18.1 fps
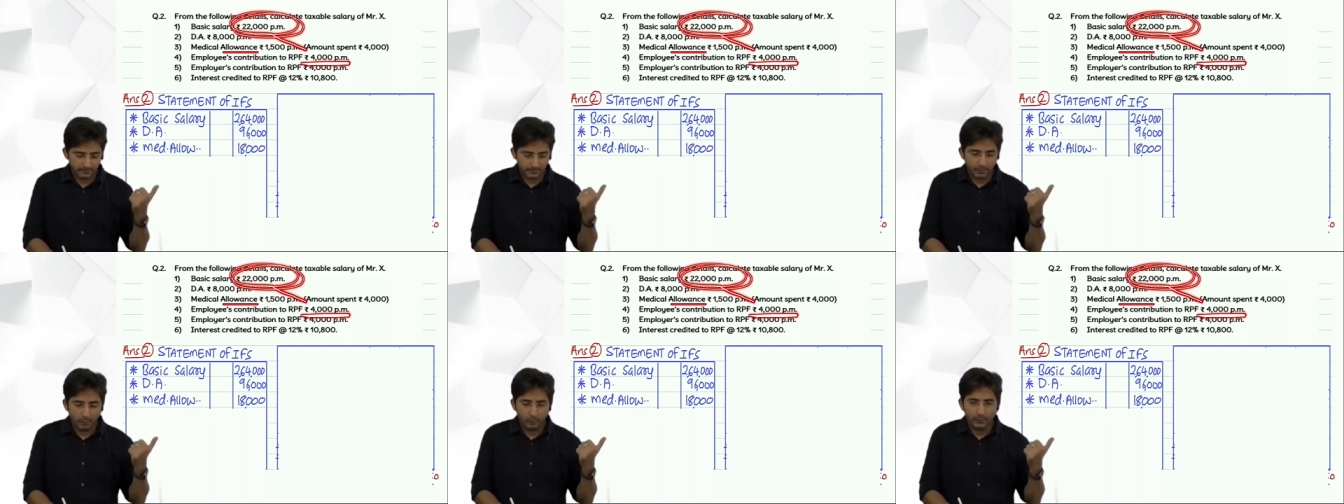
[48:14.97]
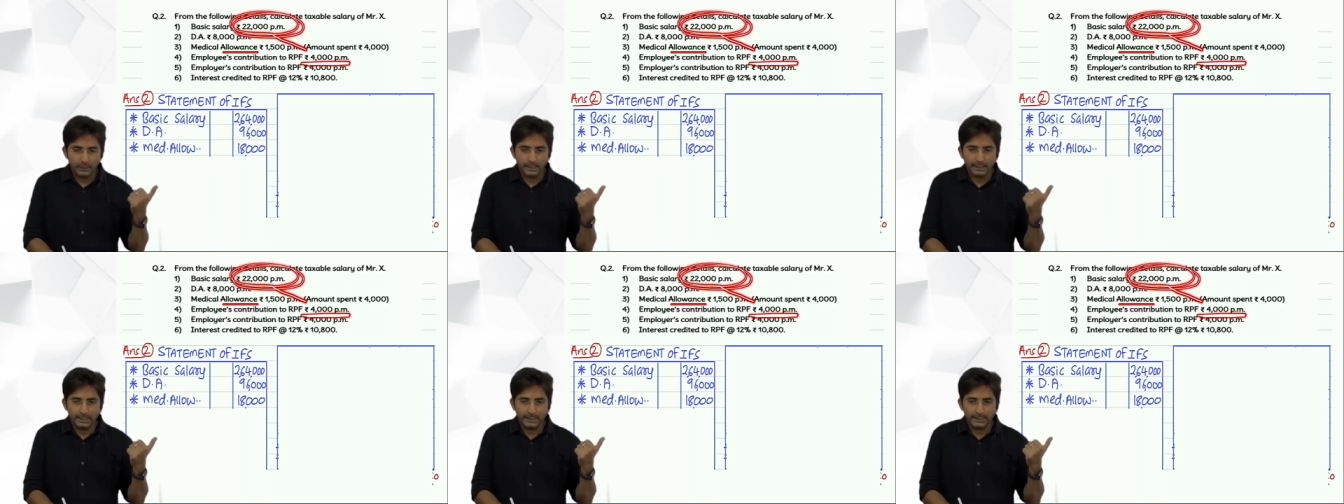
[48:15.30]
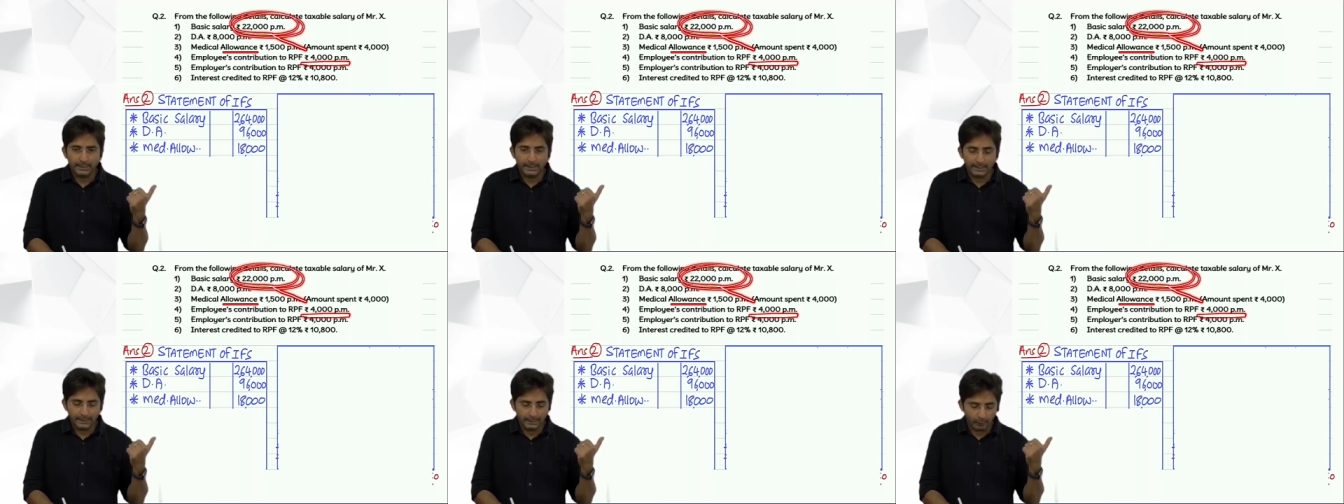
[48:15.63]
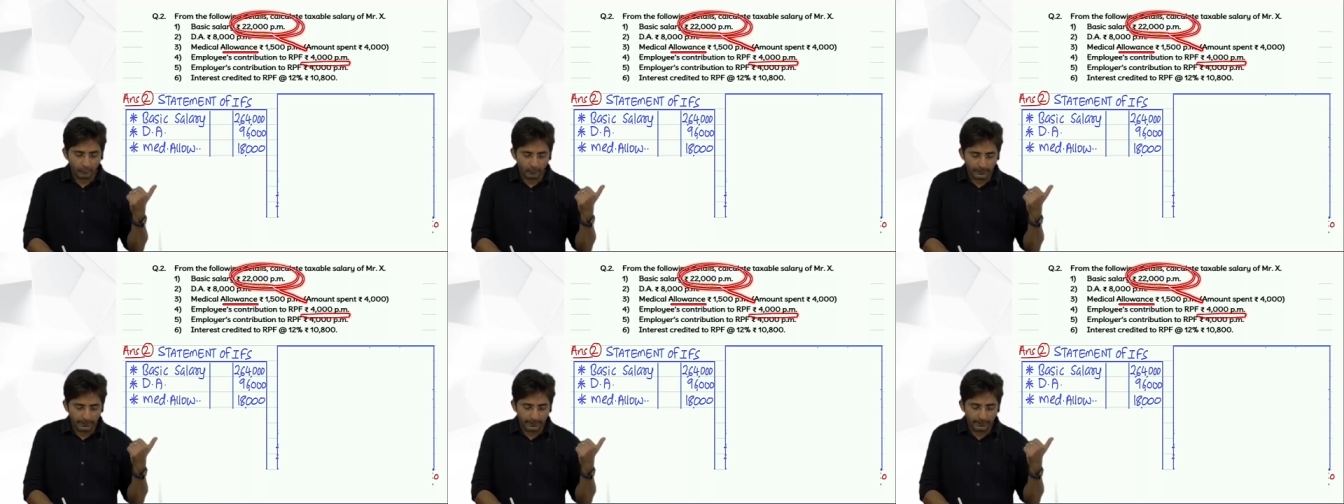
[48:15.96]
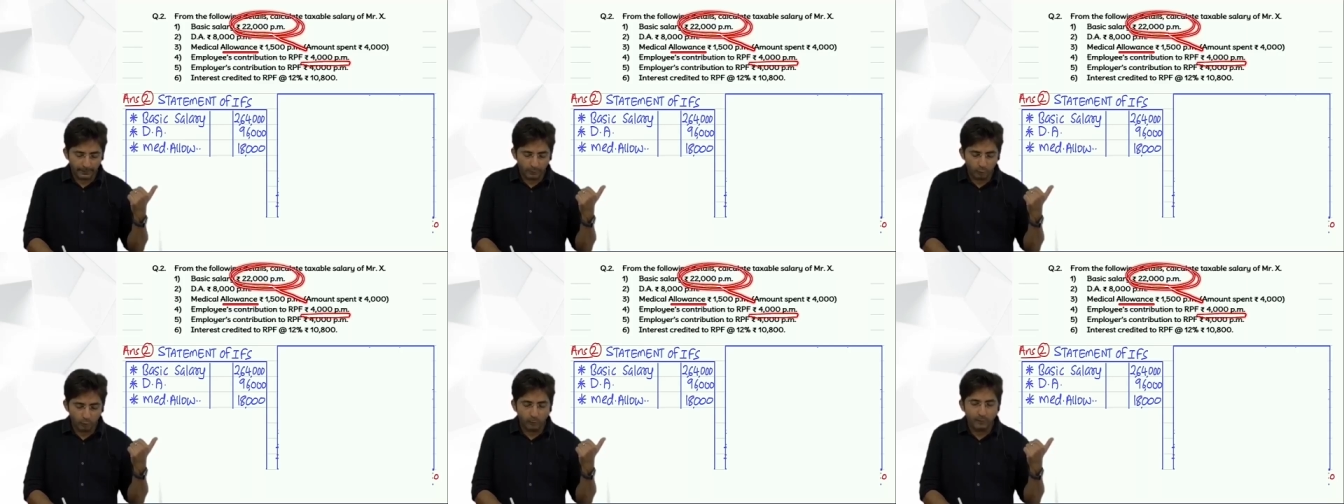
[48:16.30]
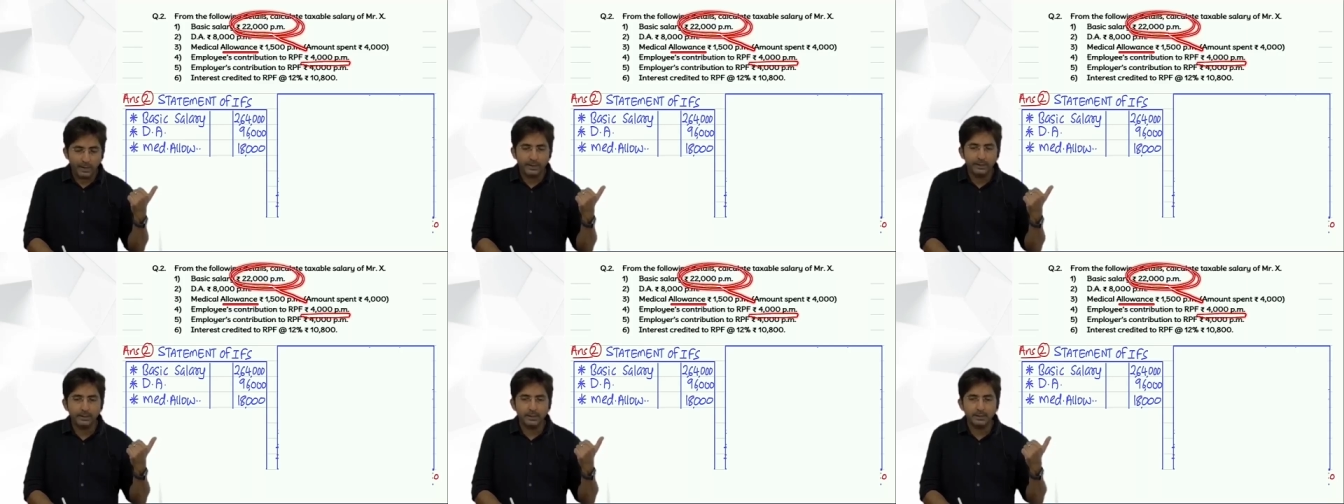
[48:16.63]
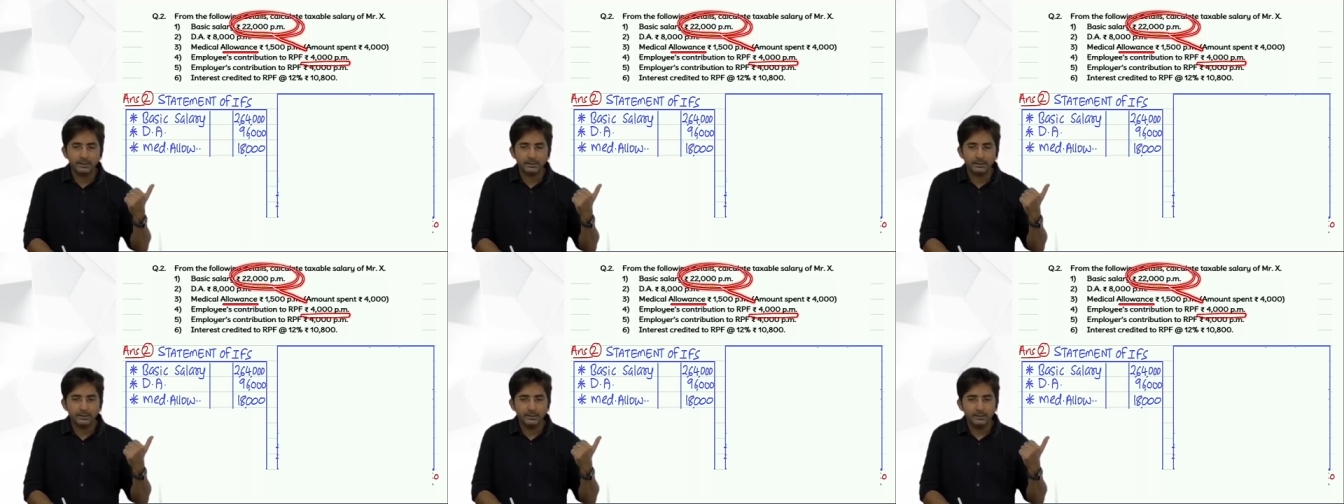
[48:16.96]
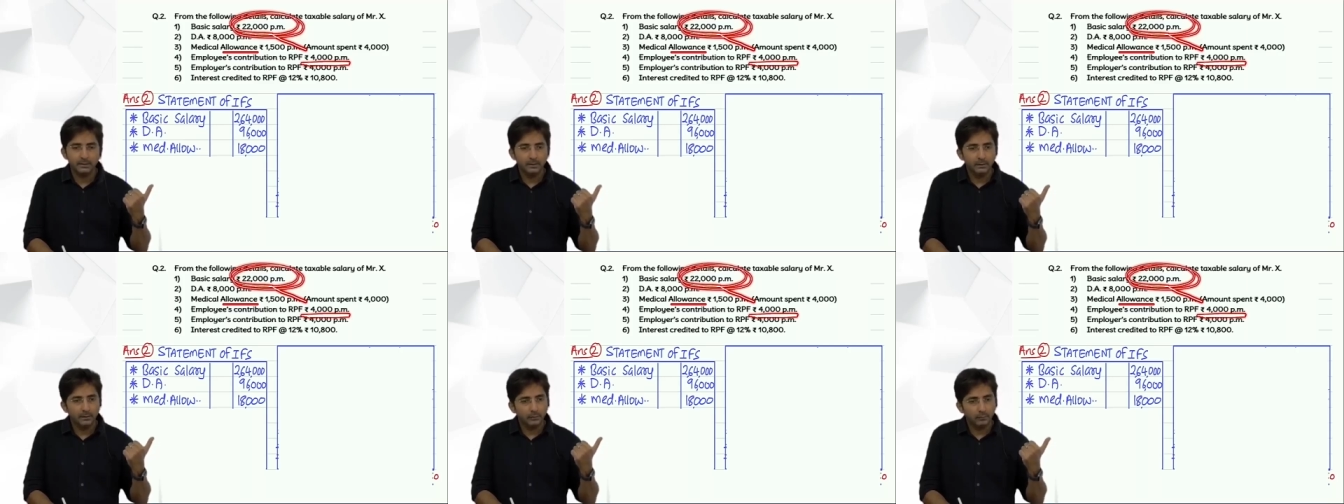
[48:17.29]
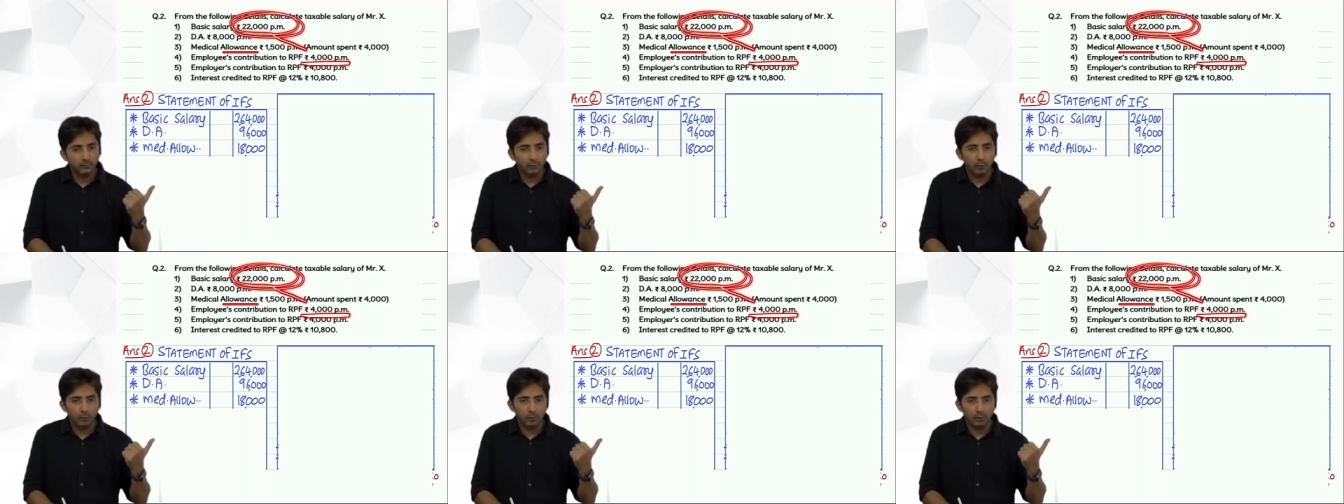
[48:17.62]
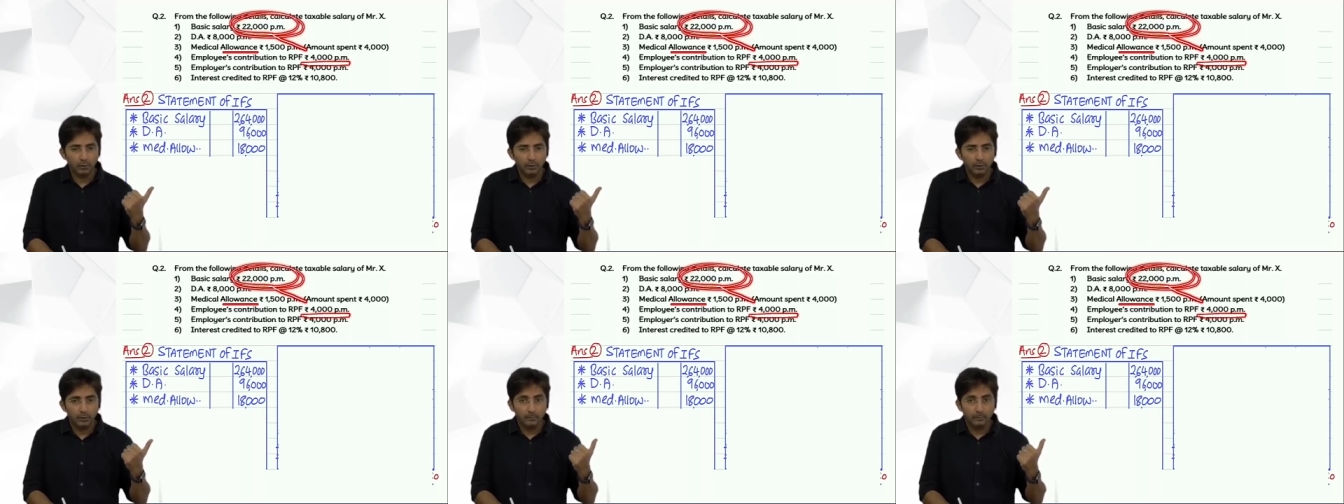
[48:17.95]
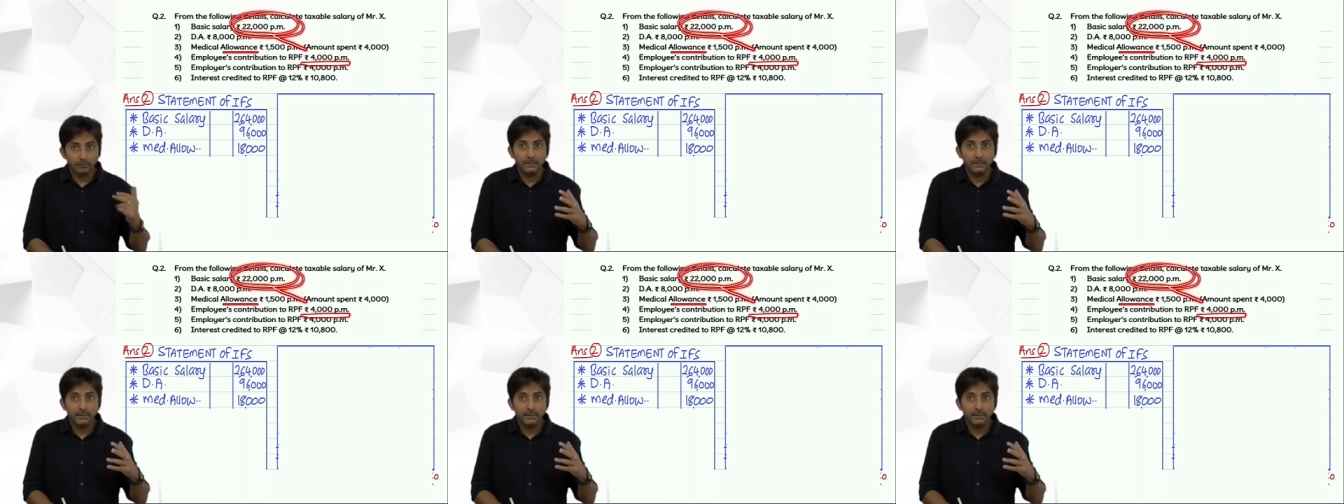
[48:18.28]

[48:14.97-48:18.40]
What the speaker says: How did I get 18? 22 minus 4.